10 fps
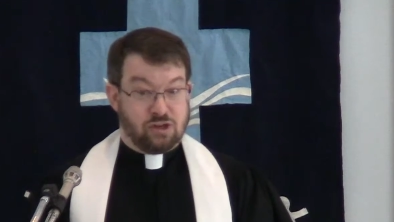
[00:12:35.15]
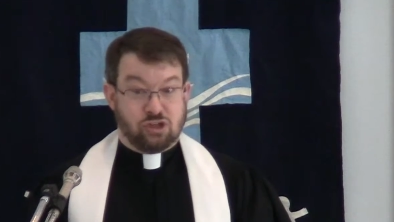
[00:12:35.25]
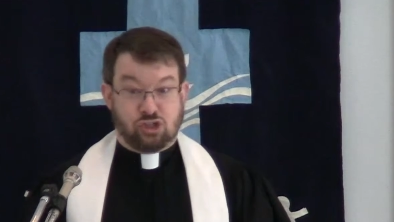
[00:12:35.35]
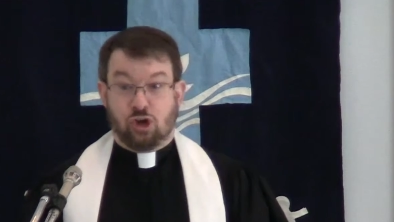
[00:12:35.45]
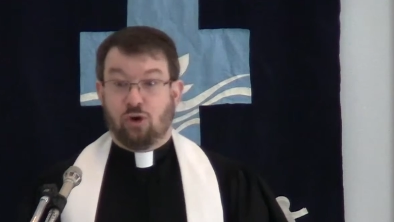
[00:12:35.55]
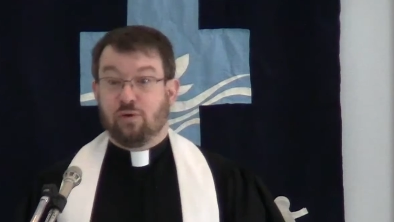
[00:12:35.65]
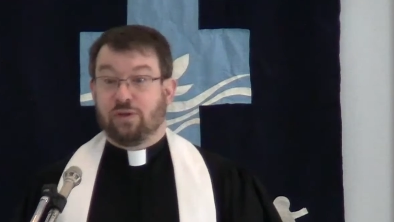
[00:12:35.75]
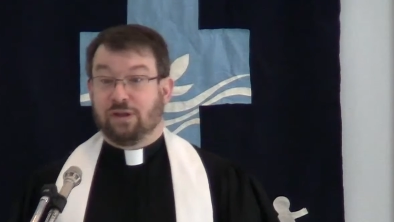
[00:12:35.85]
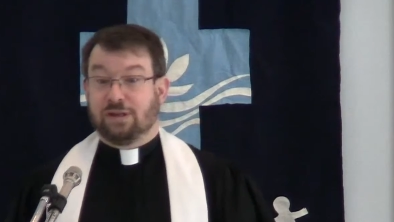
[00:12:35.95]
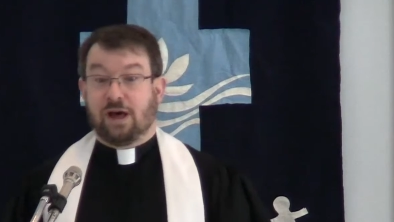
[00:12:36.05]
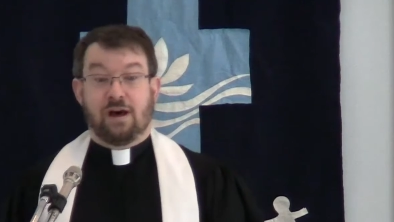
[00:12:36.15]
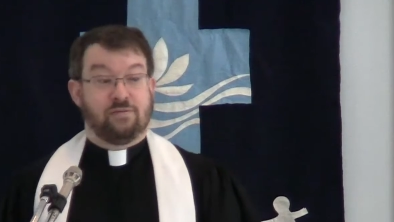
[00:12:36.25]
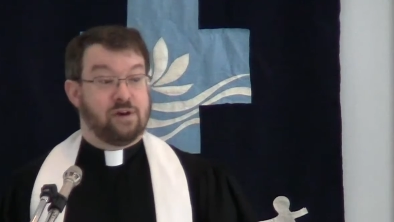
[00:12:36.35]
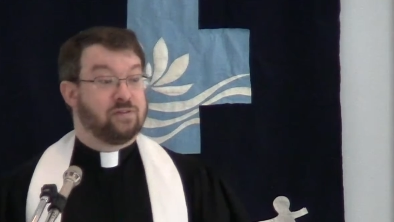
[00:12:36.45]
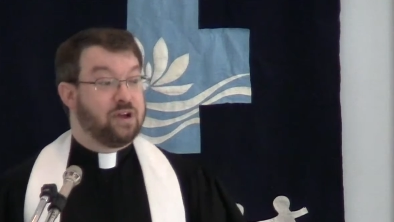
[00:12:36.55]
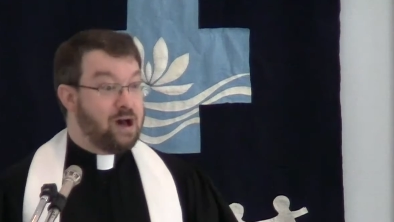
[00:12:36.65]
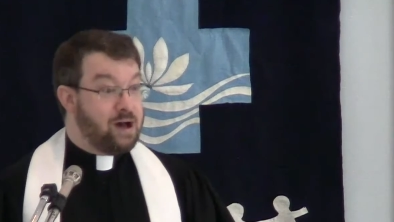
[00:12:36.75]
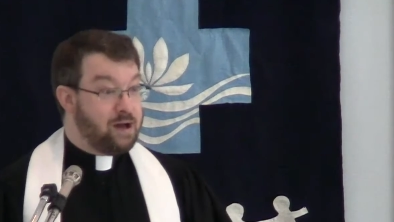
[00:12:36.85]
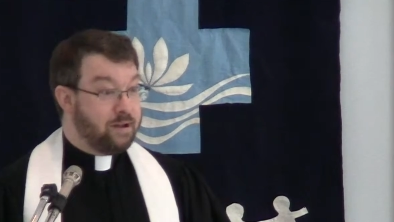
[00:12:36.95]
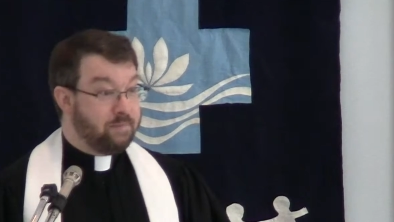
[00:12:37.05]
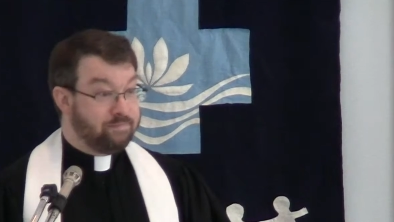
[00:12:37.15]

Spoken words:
to show the love of God,